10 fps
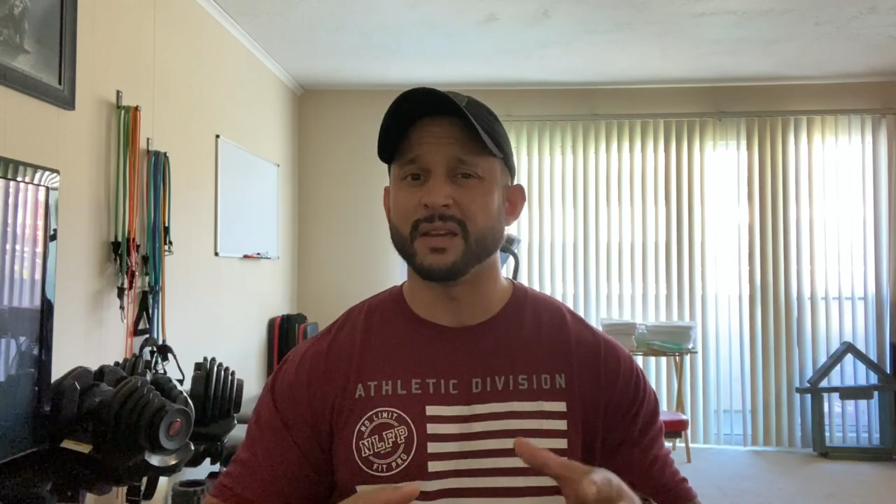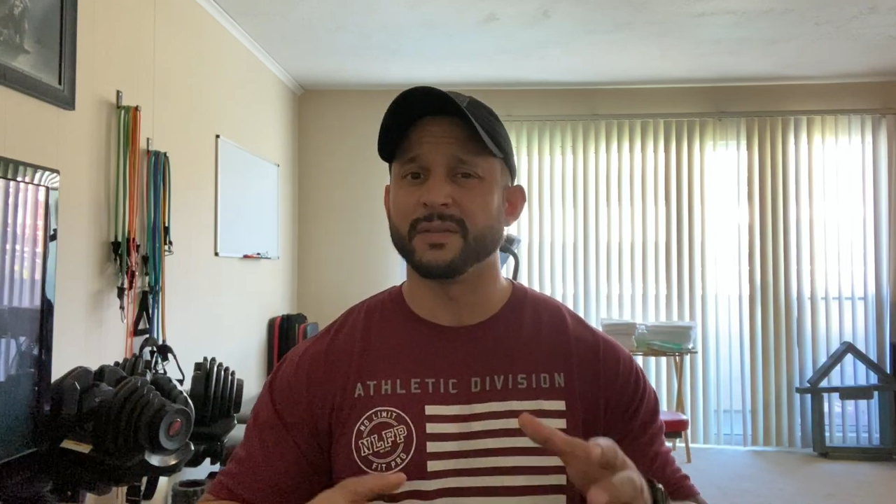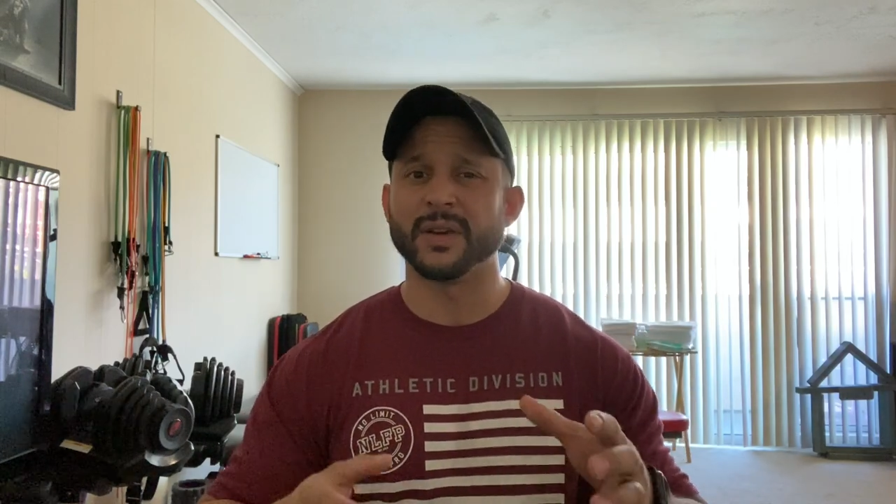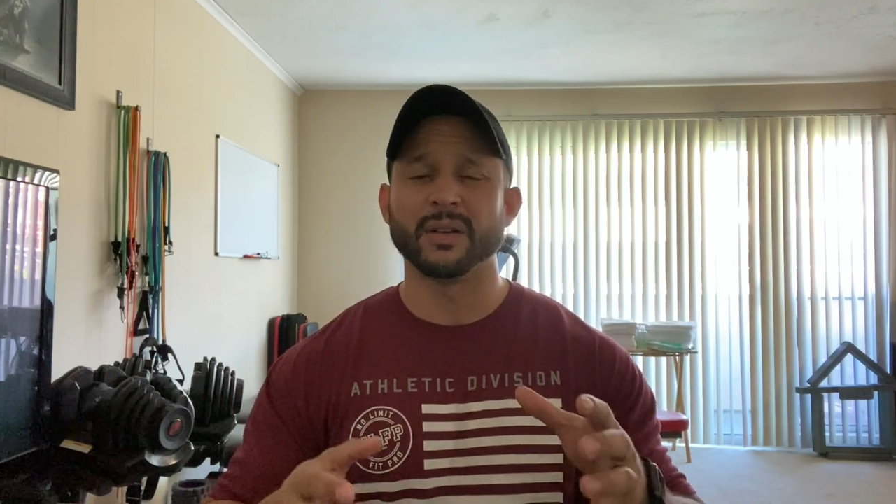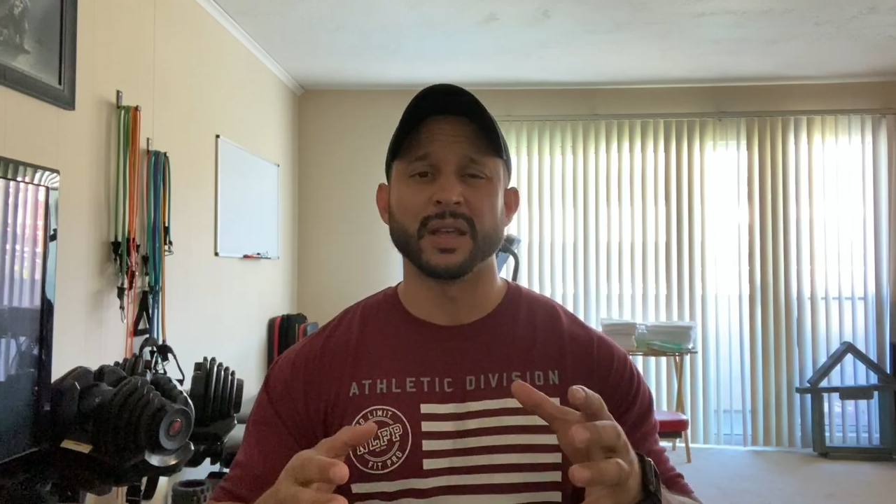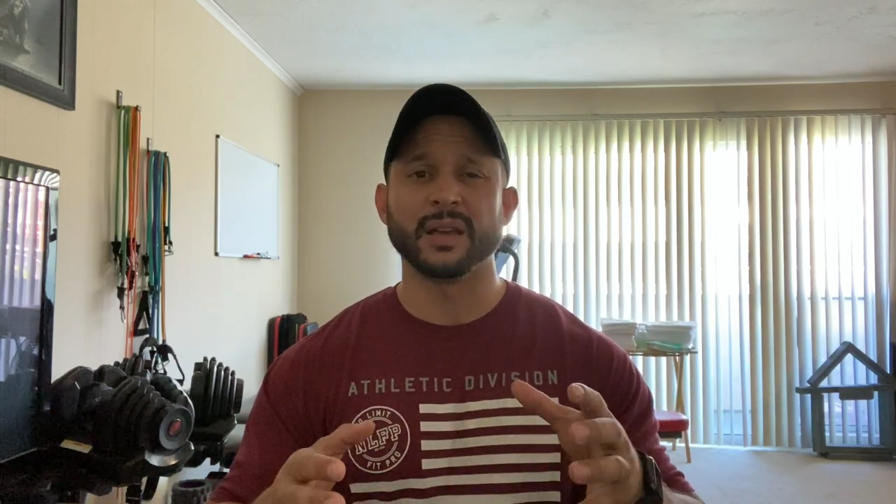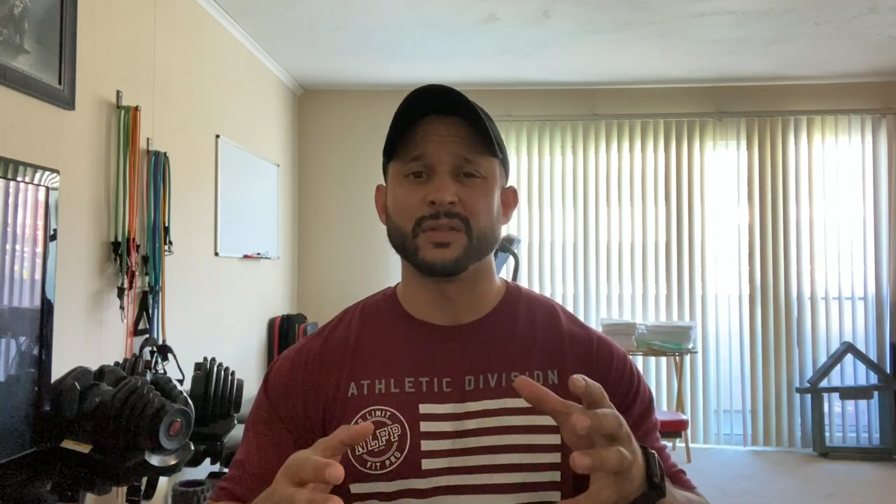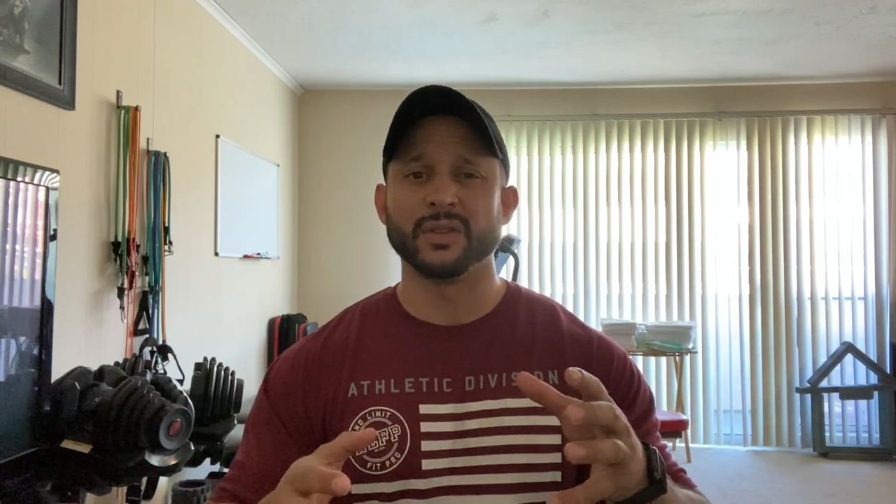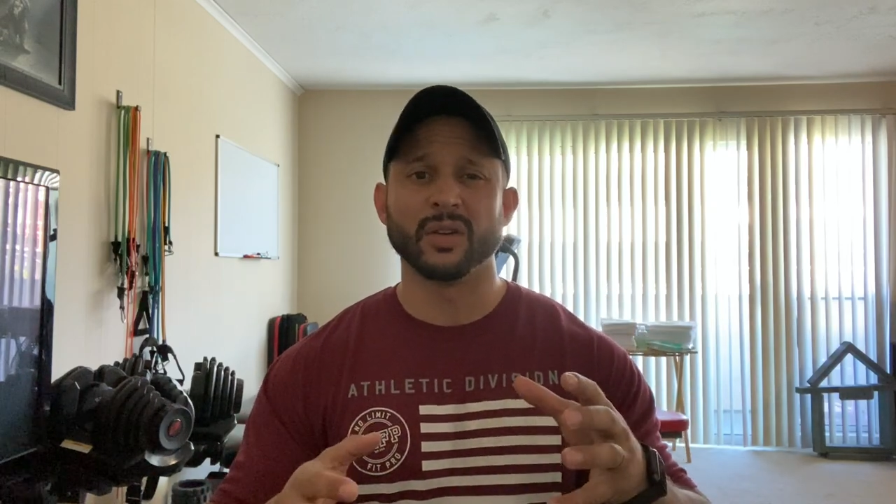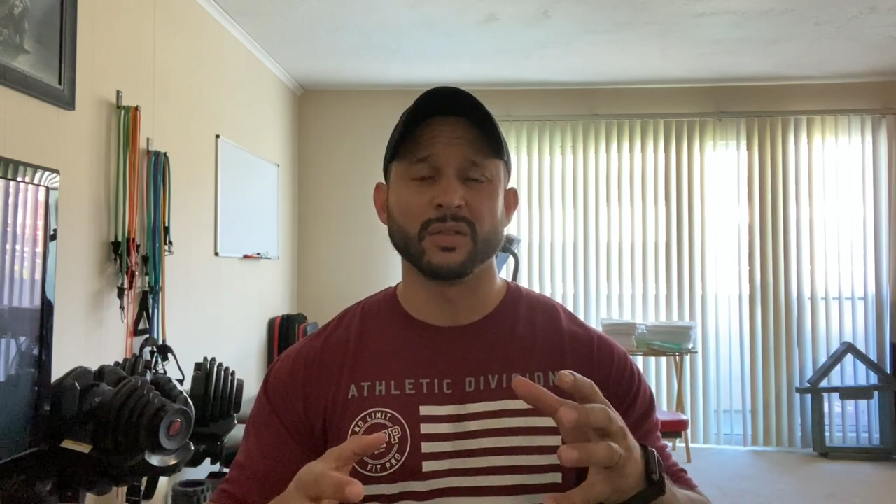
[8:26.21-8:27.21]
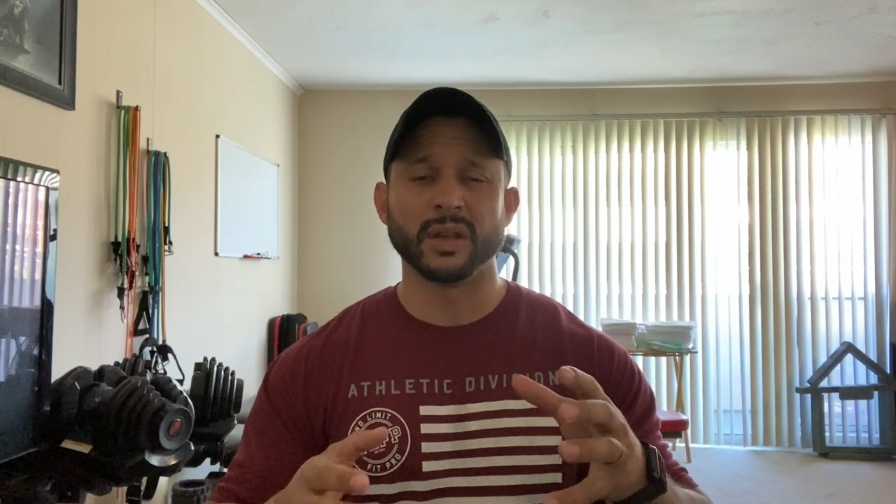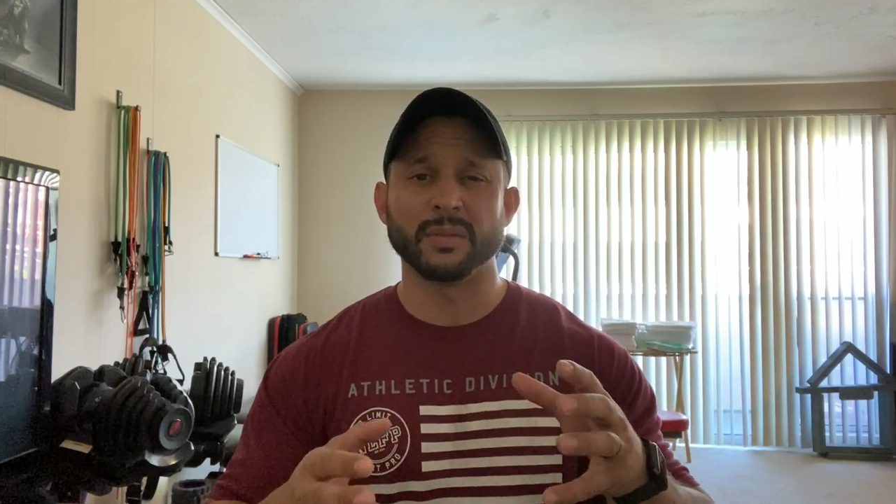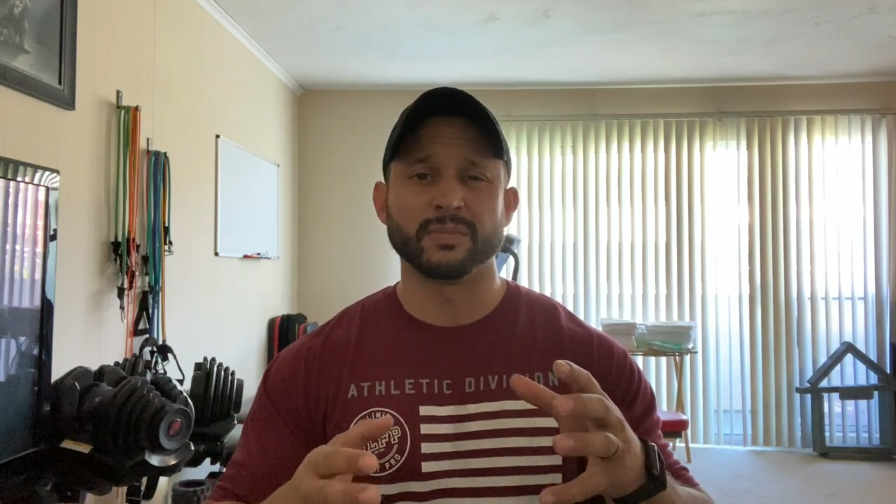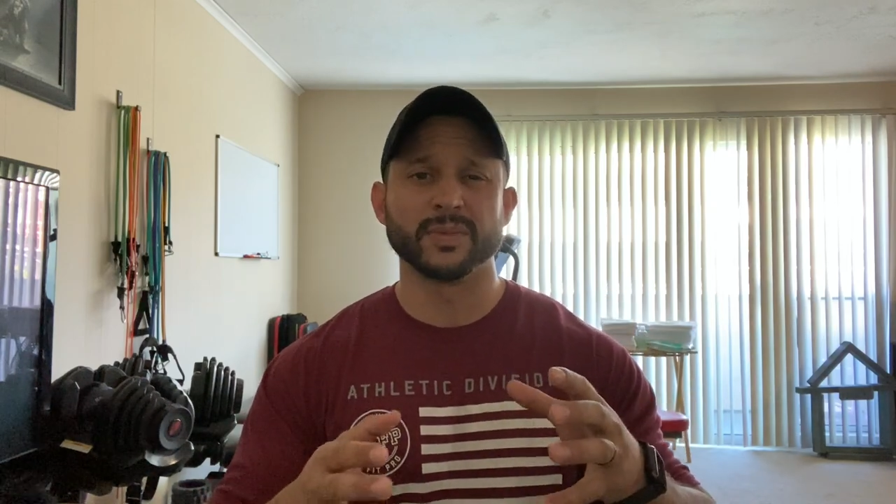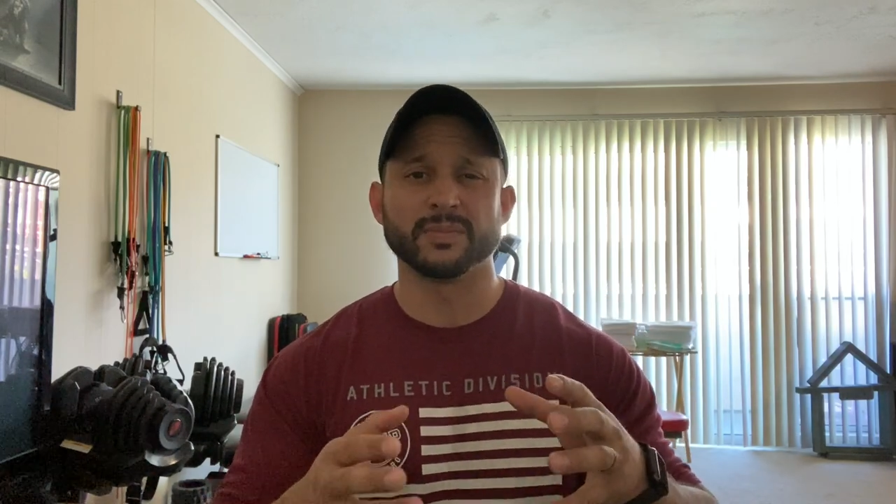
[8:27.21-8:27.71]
I felt like probably